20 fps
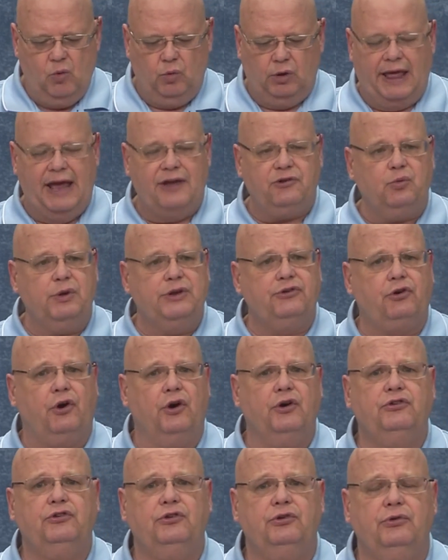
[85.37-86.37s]
Well, as we
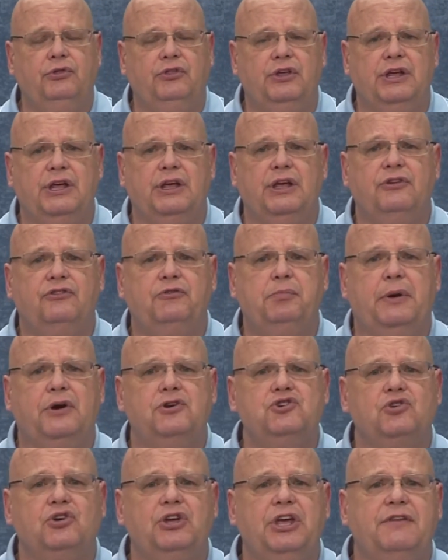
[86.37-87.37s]
turn to the
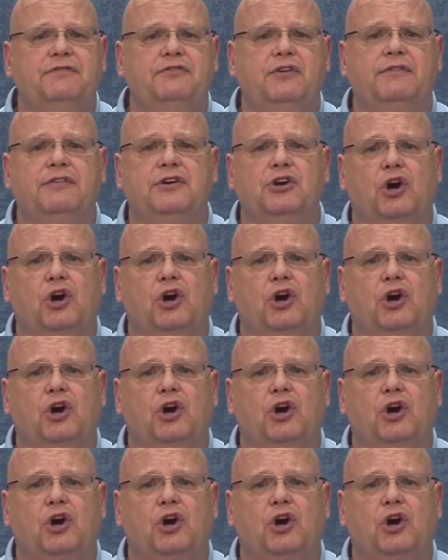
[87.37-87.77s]
spiritual gift of